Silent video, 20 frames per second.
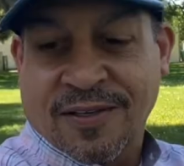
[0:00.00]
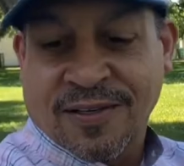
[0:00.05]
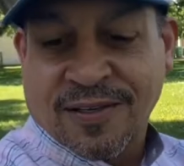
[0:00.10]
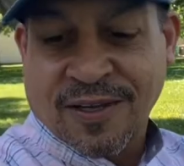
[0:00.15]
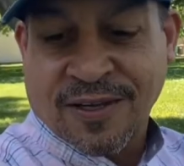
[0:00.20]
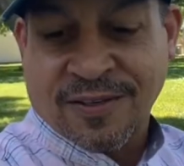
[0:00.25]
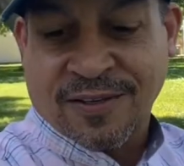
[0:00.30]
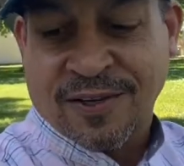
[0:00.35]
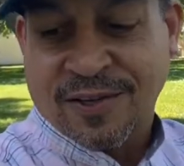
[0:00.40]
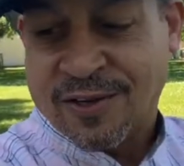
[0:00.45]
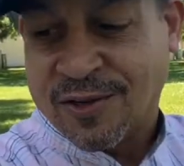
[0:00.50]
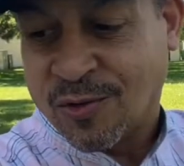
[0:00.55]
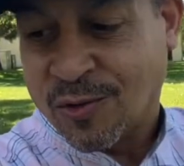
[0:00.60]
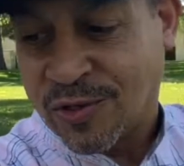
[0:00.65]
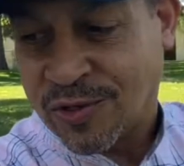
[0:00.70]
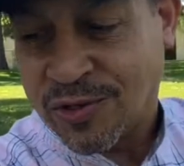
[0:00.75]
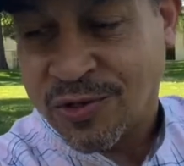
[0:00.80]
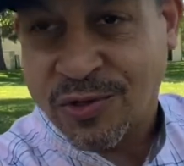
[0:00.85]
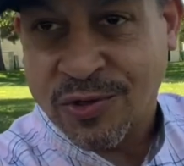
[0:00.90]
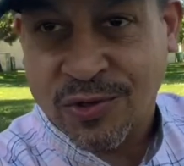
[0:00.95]
I tell you
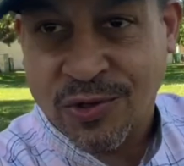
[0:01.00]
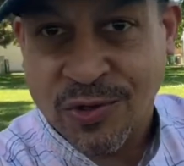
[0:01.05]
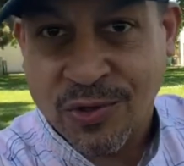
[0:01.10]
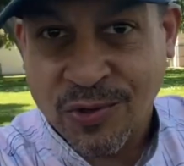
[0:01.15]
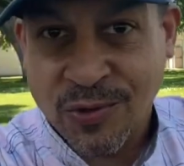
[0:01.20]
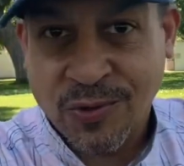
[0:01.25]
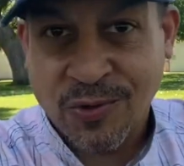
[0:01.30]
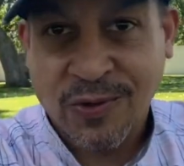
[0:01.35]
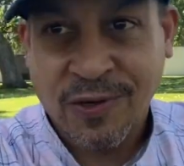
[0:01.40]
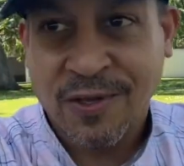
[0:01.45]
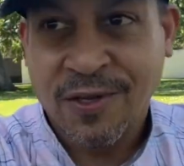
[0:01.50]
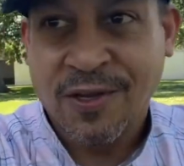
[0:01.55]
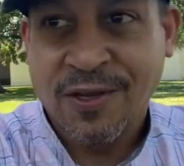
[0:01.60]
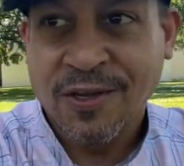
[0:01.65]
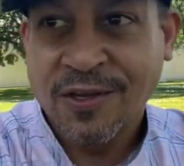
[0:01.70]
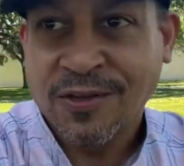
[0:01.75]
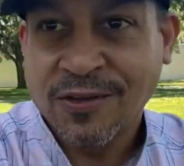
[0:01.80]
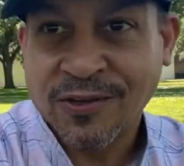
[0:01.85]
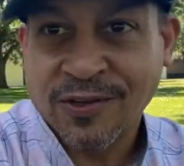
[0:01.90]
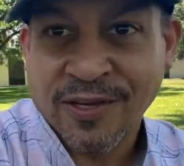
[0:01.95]
what you do.
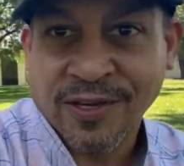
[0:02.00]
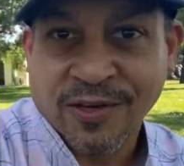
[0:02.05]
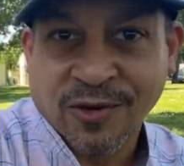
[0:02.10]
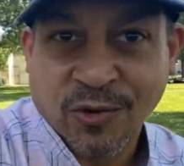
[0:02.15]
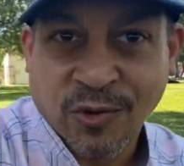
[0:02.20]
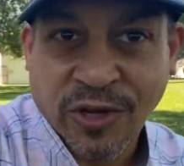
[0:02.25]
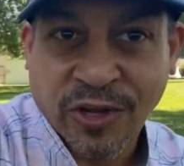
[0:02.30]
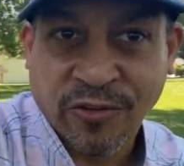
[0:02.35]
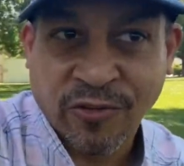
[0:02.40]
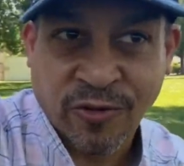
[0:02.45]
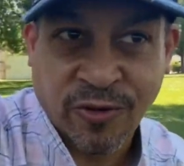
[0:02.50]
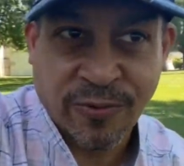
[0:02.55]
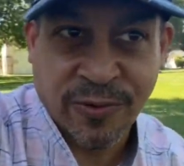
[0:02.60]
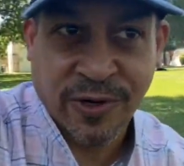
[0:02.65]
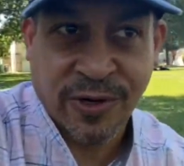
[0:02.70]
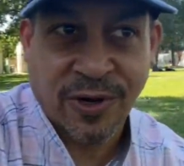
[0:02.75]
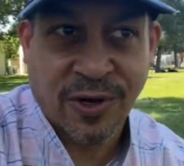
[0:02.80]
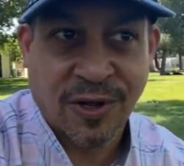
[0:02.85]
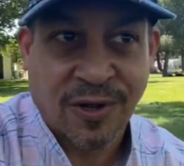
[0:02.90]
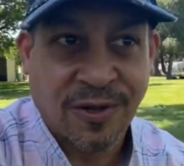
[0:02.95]
You get away from it
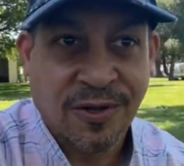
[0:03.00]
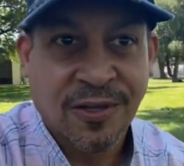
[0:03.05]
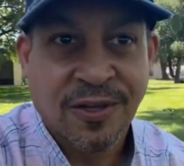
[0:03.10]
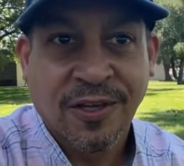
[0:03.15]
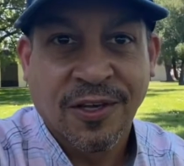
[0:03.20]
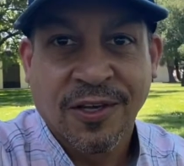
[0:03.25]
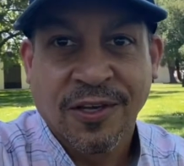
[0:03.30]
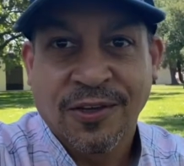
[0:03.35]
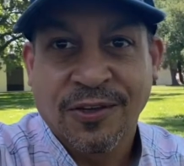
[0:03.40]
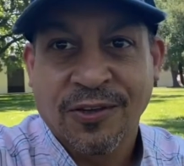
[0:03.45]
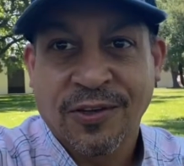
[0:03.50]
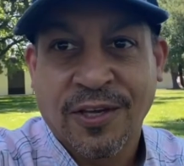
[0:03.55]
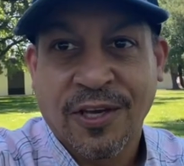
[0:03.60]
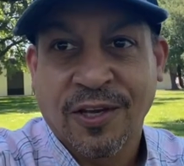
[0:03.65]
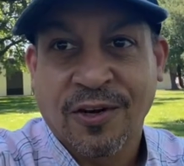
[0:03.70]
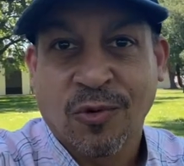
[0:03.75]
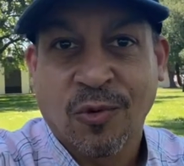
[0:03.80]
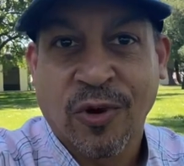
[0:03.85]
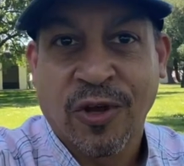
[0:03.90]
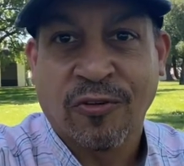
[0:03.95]
all. You
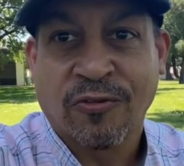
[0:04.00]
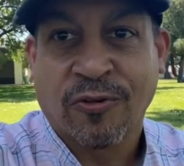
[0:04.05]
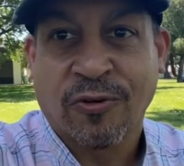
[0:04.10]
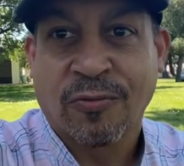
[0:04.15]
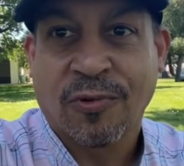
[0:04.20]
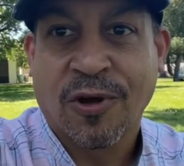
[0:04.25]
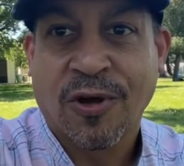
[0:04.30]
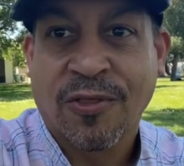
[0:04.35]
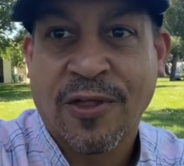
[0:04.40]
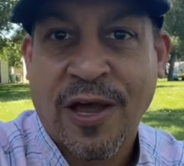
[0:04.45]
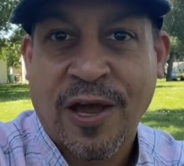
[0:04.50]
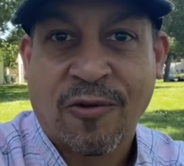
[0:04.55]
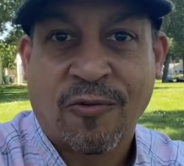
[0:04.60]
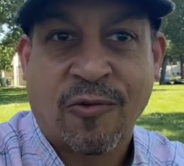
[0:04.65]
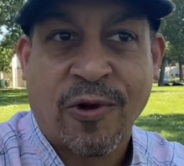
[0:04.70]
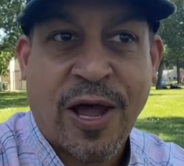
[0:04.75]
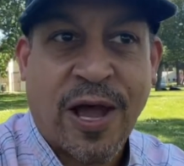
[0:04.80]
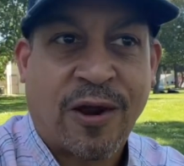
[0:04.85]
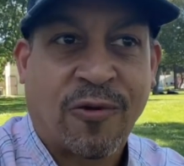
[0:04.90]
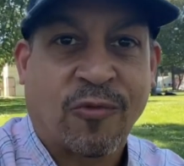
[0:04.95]
get away from all that
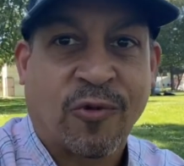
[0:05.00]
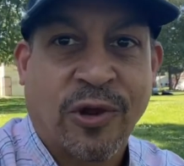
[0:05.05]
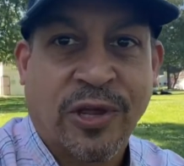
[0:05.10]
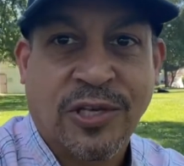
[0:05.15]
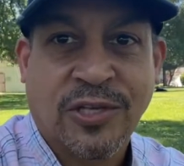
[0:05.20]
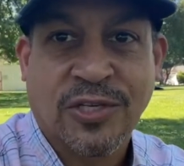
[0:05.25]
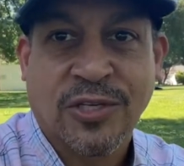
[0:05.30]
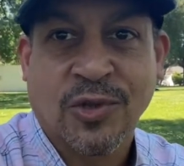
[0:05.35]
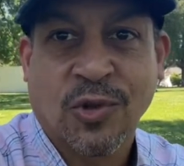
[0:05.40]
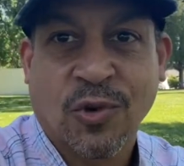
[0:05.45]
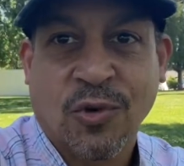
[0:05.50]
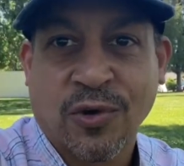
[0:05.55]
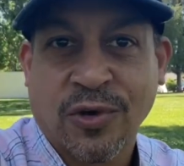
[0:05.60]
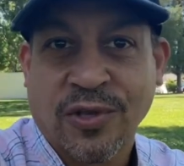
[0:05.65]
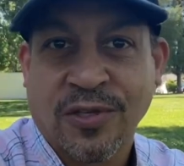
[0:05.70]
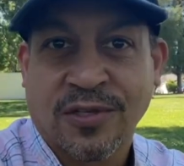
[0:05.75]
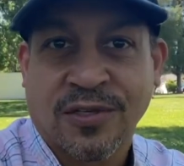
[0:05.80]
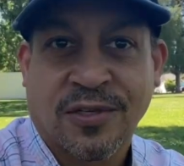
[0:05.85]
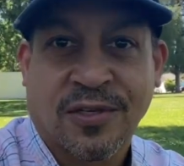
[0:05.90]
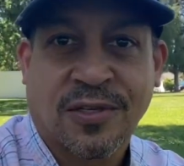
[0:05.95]
rat race
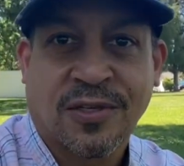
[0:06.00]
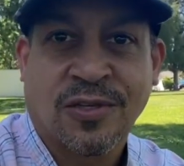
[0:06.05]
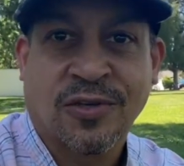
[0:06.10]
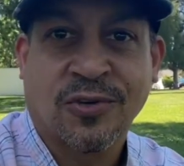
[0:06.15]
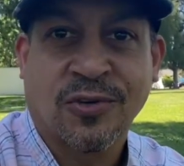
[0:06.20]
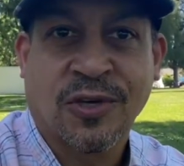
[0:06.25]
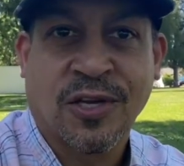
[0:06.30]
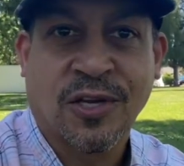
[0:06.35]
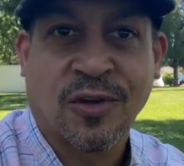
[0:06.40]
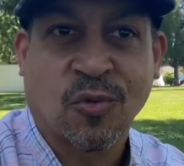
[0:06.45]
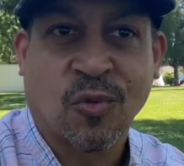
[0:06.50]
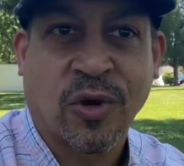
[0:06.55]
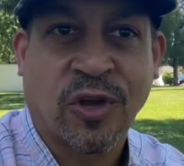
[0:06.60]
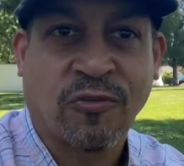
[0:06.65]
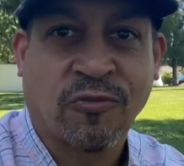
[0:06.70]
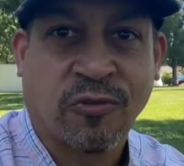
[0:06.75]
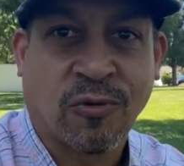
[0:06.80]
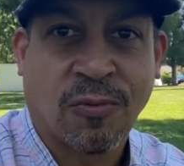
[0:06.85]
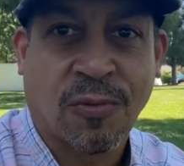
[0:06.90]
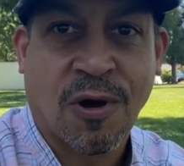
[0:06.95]
noise. You get away
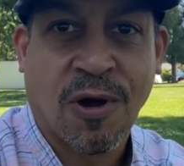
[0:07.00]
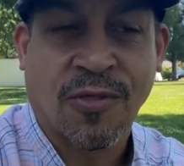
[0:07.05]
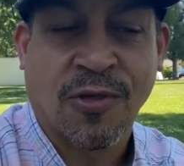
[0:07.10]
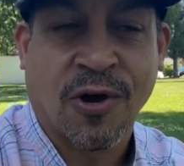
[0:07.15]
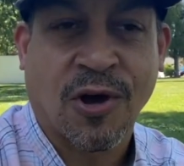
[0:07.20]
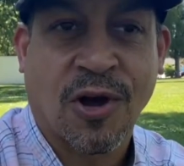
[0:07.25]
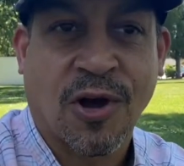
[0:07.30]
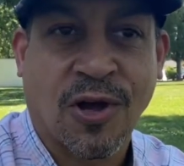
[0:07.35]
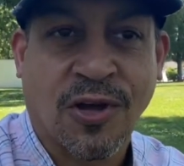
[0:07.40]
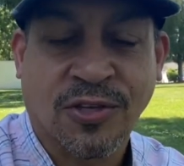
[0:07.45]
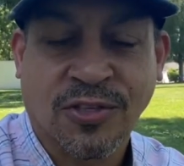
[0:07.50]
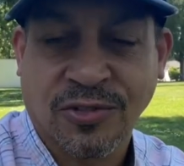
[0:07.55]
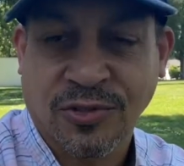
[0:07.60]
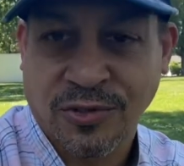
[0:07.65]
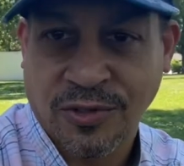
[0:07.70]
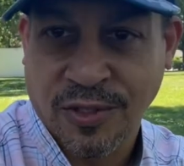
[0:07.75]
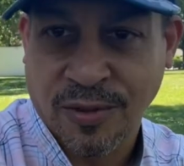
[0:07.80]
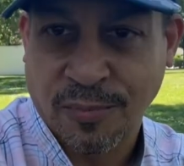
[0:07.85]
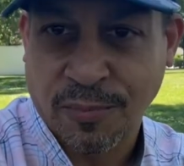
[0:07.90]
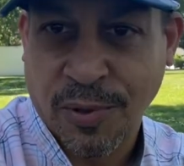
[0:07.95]
from all the
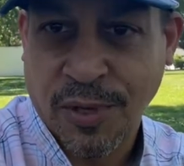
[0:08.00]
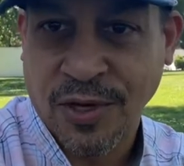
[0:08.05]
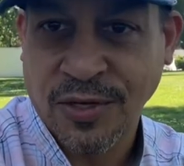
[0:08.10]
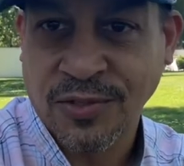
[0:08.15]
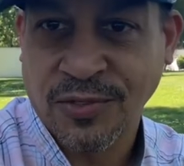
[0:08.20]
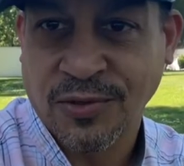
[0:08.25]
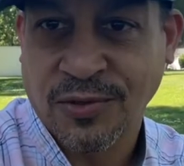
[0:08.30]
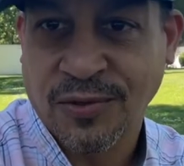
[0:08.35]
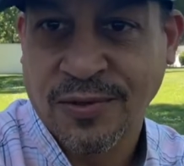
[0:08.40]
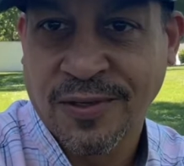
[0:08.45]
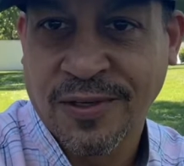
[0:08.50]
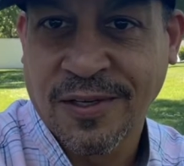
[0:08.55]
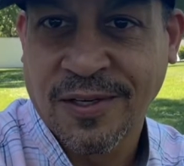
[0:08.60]
hustle and bustle.